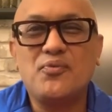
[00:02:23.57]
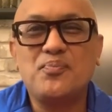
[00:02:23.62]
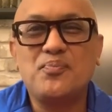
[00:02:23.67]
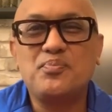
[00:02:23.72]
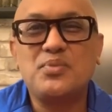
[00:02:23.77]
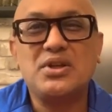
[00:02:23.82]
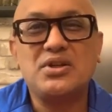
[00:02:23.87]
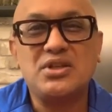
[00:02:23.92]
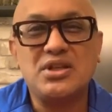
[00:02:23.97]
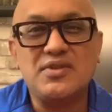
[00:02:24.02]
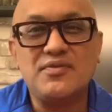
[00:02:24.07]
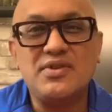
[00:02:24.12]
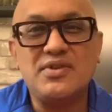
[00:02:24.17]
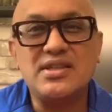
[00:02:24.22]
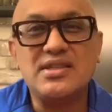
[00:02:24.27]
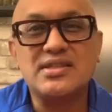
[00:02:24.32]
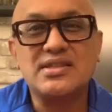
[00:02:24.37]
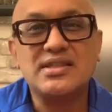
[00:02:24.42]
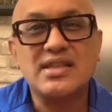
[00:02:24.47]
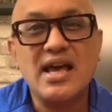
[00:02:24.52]
the
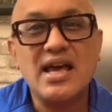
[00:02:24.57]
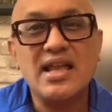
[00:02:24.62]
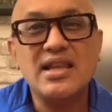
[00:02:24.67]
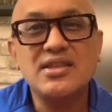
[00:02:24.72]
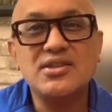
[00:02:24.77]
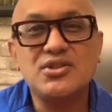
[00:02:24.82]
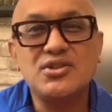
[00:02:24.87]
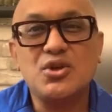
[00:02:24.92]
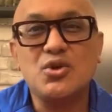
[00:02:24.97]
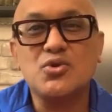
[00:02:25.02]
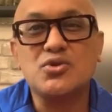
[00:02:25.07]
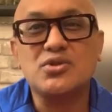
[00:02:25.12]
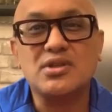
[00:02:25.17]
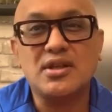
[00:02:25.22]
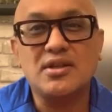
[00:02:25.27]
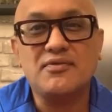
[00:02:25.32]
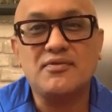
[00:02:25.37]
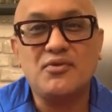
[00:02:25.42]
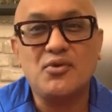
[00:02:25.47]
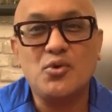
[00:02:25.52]
TV, silence your
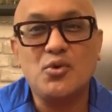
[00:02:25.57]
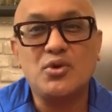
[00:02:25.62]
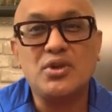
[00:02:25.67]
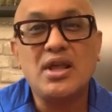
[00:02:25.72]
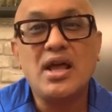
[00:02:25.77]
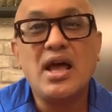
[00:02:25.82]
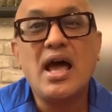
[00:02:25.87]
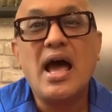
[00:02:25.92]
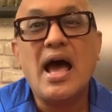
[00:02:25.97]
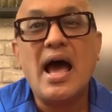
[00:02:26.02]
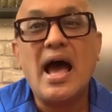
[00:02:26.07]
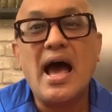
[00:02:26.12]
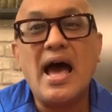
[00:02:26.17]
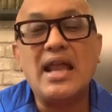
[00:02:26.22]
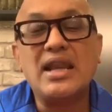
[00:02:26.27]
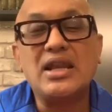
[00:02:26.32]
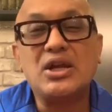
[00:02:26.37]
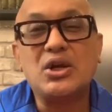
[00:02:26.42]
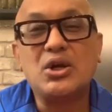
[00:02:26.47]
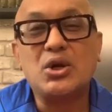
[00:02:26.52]
cell phone,
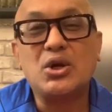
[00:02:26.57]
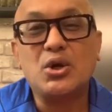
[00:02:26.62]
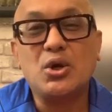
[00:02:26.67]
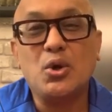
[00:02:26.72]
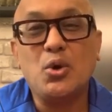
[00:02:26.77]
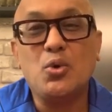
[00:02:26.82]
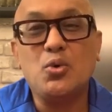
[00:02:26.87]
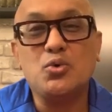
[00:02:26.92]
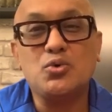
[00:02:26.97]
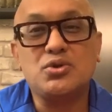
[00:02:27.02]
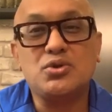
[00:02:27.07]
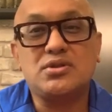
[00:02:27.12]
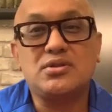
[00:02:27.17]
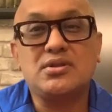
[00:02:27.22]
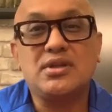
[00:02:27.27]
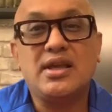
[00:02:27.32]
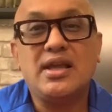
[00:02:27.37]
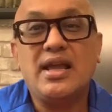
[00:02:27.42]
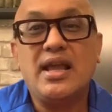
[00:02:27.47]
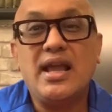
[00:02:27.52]
and close
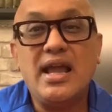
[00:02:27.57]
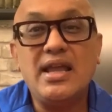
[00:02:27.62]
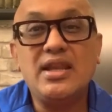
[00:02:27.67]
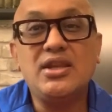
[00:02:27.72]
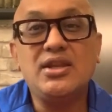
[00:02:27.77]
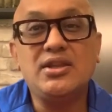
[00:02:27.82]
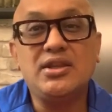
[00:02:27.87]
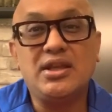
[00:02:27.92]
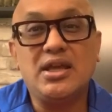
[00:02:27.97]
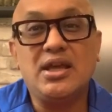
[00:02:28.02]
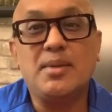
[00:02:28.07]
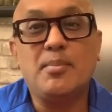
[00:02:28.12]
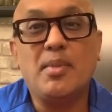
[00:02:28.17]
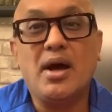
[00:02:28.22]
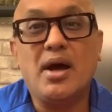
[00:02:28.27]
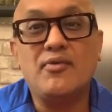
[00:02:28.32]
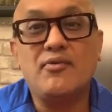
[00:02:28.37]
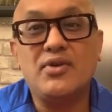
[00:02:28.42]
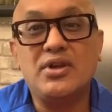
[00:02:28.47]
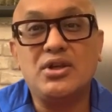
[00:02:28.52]
any
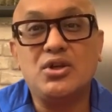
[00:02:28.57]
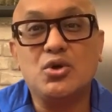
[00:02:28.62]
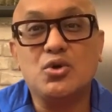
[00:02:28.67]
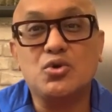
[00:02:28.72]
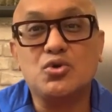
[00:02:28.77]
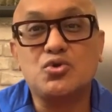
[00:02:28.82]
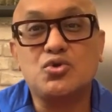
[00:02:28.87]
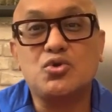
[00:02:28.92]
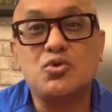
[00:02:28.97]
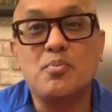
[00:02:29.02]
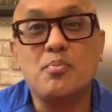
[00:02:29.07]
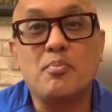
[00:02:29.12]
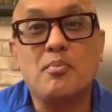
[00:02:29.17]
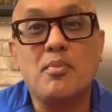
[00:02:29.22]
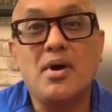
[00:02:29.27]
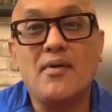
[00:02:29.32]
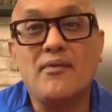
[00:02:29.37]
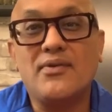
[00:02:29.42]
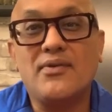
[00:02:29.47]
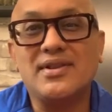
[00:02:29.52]
nearby windows to
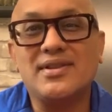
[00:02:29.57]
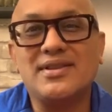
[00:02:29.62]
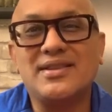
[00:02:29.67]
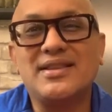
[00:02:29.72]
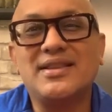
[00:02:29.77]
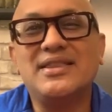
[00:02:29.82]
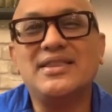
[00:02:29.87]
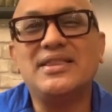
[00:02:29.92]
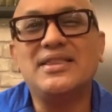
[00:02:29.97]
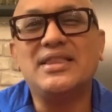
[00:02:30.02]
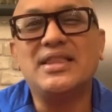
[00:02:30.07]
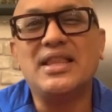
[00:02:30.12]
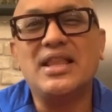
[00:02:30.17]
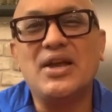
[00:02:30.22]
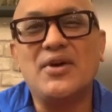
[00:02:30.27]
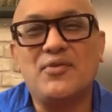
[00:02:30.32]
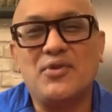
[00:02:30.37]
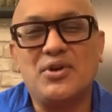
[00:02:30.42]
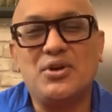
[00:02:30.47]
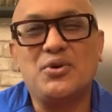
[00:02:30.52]
muffle
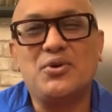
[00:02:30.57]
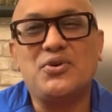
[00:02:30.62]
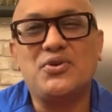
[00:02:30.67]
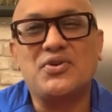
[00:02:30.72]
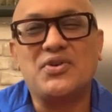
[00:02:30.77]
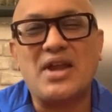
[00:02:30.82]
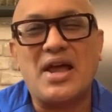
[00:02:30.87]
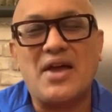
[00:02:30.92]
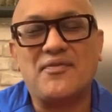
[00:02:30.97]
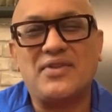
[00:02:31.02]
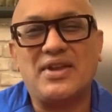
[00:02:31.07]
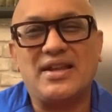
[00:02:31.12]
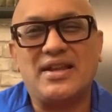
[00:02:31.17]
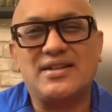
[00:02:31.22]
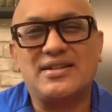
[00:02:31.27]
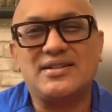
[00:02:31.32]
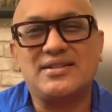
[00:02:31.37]
neighborhood traffic.